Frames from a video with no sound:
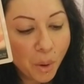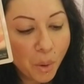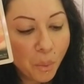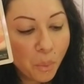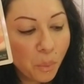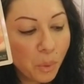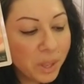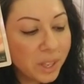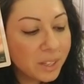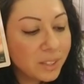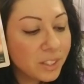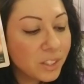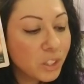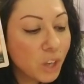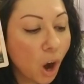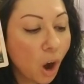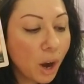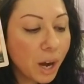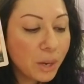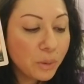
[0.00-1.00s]
With a
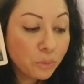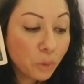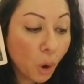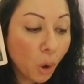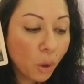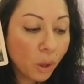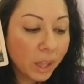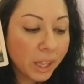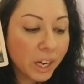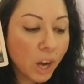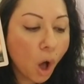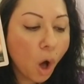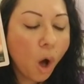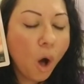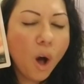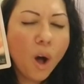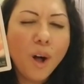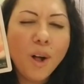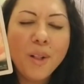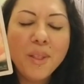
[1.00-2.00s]
starring role and
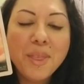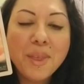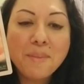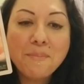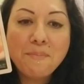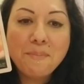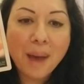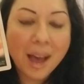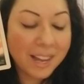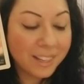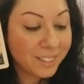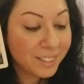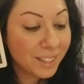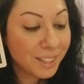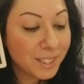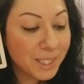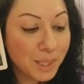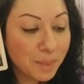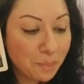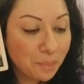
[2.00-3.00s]
all the
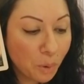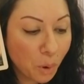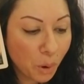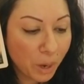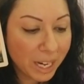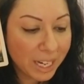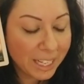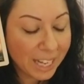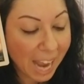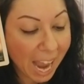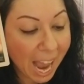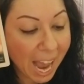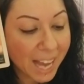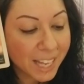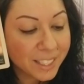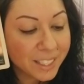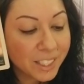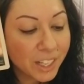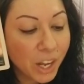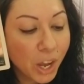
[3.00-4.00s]
best supporting
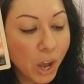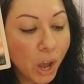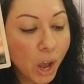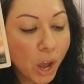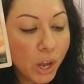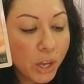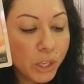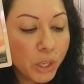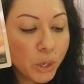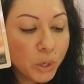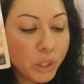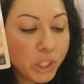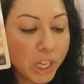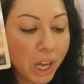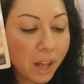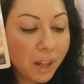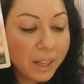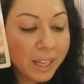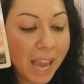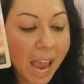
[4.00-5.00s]
cast, you
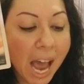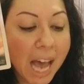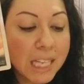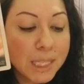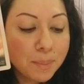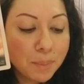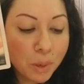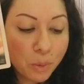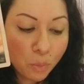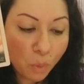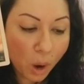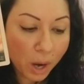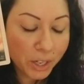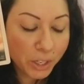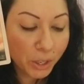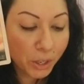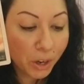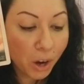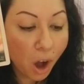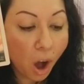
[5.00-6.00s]
shall gasp in
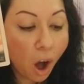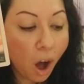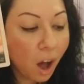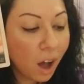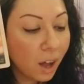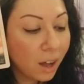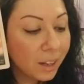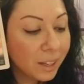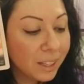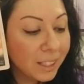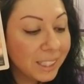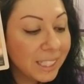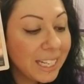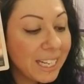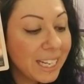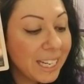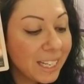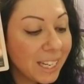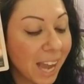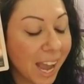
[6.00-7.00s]
wonder, awe,
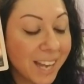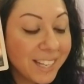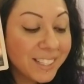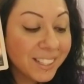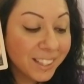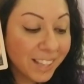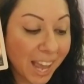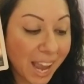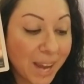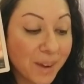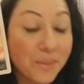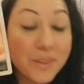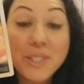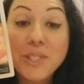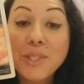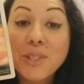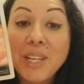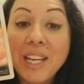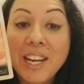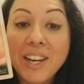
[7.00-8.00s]
glee and delight when
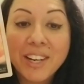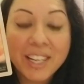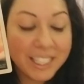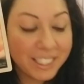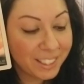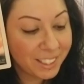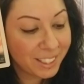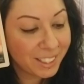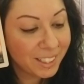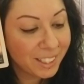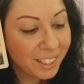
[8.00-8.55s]
you hear it.